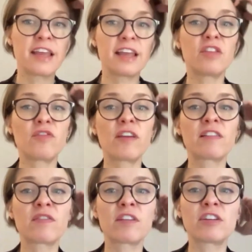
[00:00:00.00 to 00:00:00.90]
in the face
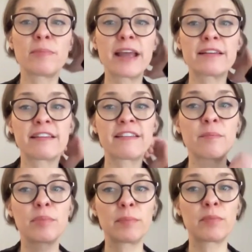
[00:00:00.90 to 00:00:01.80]
of the demand to
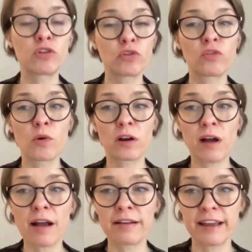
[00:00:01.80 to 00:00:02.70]
simply produce more
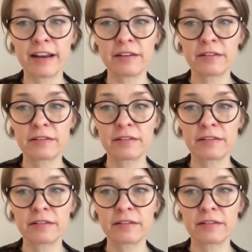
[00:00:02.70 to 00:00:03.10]
content,